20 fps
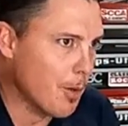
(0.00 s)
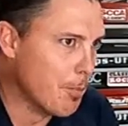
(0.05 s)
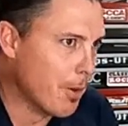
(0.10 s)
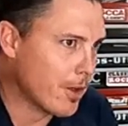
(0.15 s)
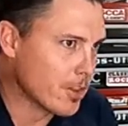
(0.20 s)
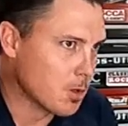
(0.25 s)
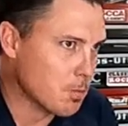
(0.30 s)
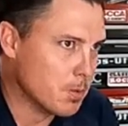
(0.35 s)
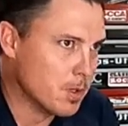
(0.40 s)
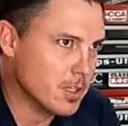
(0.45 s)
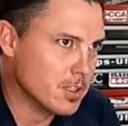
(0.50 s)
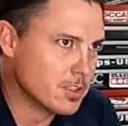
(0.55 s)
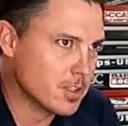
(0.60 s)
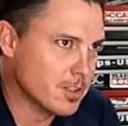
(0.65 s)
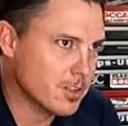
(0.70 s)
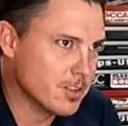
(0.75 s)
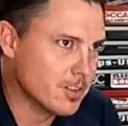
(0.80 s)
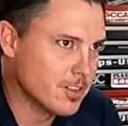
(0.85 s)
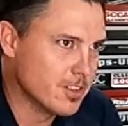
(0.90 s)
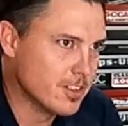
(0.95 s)
I bought the
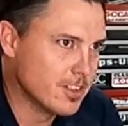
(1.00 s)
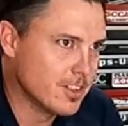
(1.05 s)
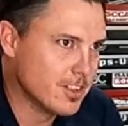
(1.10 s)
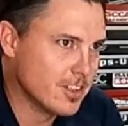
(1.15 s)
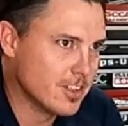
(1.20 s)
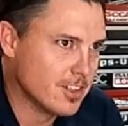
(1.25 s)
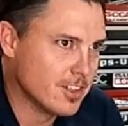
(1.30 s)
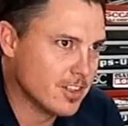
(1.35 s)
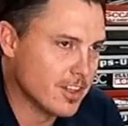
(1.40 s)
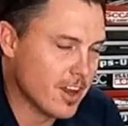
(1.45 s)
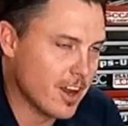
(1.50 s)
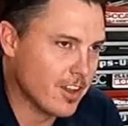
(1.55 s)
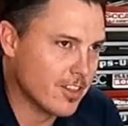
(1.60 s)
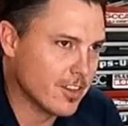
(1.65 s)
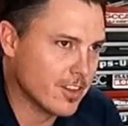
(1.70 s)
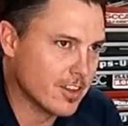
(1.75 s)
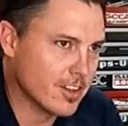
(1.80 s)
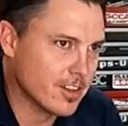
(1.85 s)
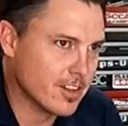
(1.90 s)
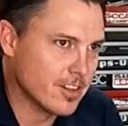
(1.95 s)
Pinto,
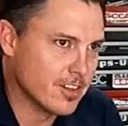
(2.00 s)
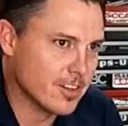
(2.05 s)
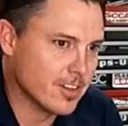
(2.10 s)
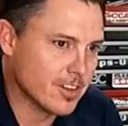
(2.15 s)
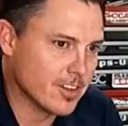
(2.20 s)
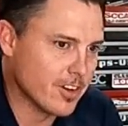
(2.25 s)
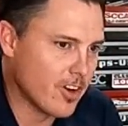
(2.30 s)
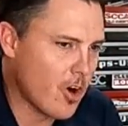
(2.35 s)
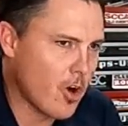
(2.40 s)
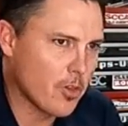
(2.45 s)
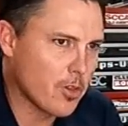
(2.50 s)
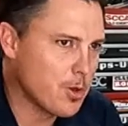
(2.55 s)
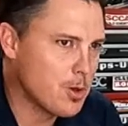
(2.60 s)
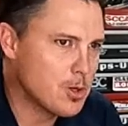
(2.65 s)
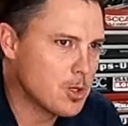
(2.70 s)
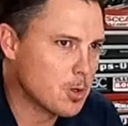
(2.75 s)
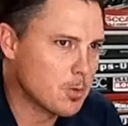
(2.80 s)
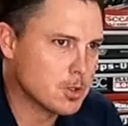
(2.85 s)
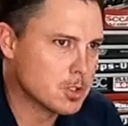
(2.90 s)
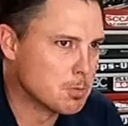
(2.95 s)
and then uh, all
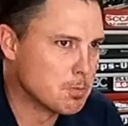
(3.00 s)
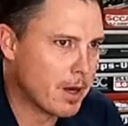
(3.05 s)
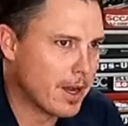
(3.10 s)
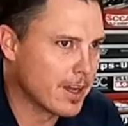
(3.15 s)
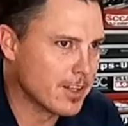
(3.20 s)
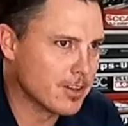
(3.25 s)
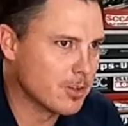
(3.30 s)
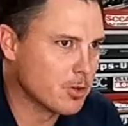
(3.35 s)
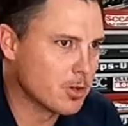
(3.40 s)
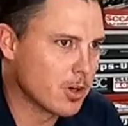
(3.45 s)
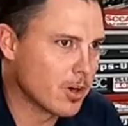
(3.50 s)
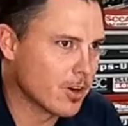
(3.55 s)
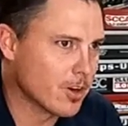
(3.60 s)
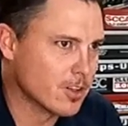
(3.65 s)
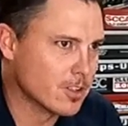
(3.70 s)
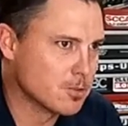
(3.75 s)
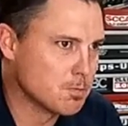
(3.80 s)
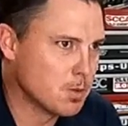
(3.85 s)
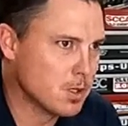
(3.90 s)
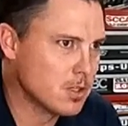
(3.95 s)
the YouTubers are buying little
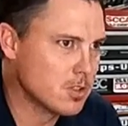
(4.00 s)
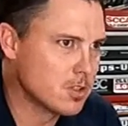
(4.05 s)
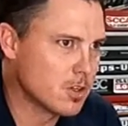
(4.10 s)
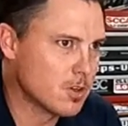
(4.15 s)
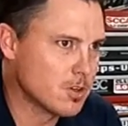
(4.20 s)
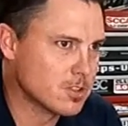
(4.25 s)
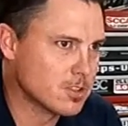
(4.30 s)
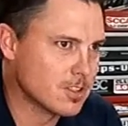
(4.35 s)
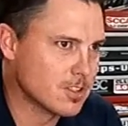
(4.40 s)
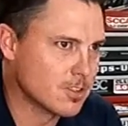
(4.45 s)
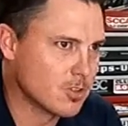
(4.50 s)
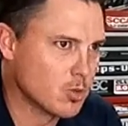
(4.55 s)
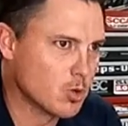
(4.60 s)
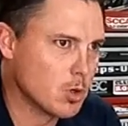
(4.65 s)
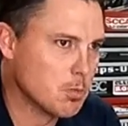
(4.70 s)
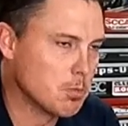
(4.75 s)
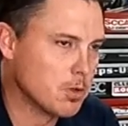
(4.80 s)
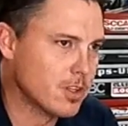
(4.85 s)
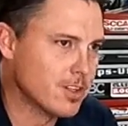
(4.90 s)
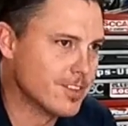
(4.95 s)
cars, Pintos
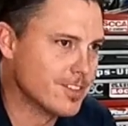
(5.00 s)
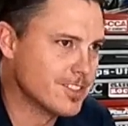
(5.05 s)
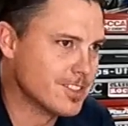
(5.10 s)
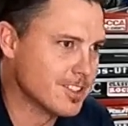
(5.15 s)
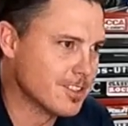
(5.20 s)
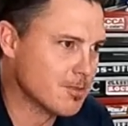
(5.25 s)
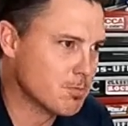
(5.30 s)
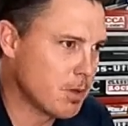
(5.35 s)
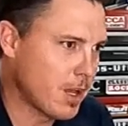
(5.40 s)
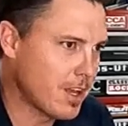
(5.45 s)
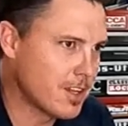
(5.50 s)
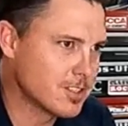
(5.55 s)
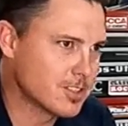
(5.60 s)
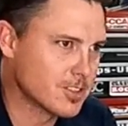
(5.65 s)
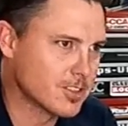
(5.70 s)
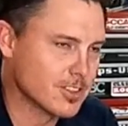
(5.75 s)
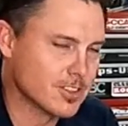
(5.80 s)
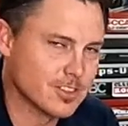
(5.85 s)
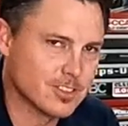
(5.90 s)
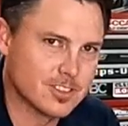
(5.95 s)
and Gremlins and
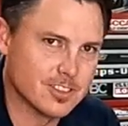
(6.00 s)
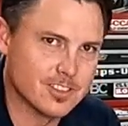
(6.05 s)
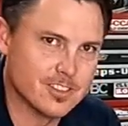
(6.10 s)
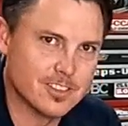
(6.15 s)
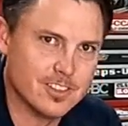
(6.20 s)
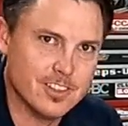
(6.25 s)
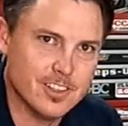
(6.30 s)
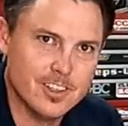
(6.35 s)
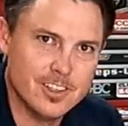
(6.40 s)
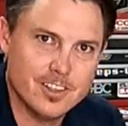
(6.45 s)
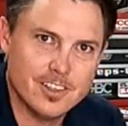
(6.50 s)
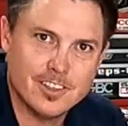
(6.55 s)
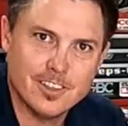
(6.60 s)
Pacers and